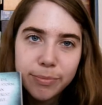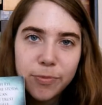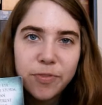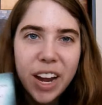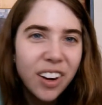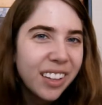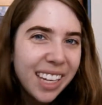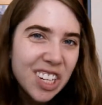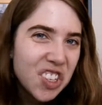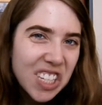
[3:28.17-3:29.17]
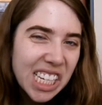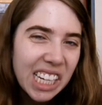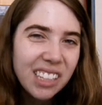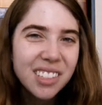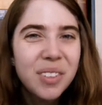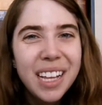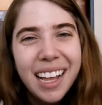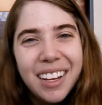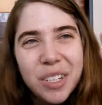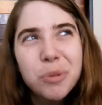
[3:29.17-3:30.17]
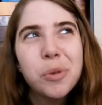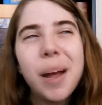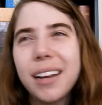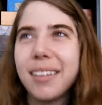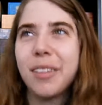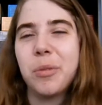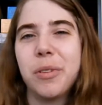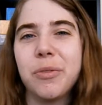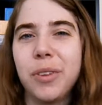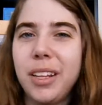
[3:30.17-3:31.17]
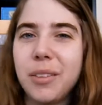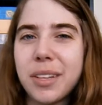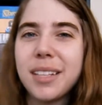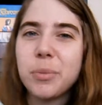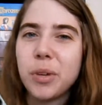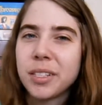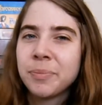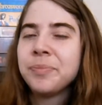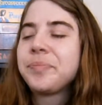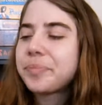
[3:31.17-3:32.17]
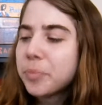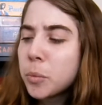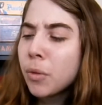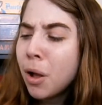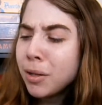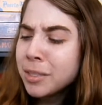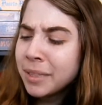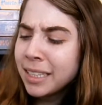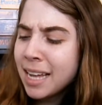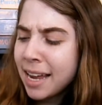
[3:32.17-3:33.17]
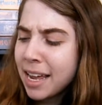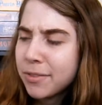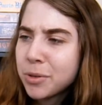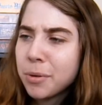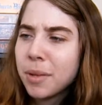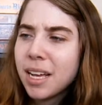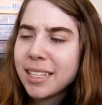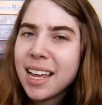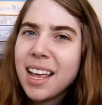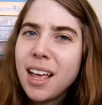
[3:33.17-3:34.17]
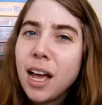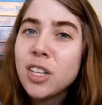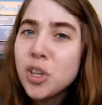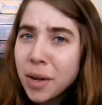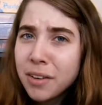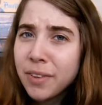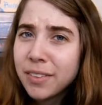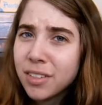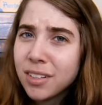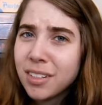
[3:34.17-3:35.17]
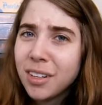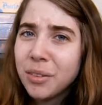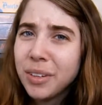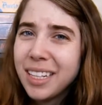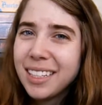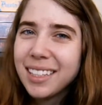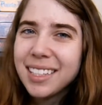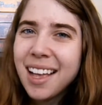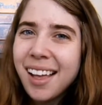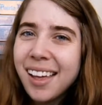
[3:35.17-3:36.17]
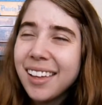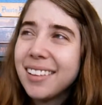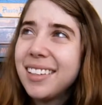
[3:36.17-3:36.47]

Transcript: fairly interesting, so I just was reminded a little bit of reading those kinds of books. Ultimately, I gave Stormglass a 2 out of 5 stars on Goodreads. It's not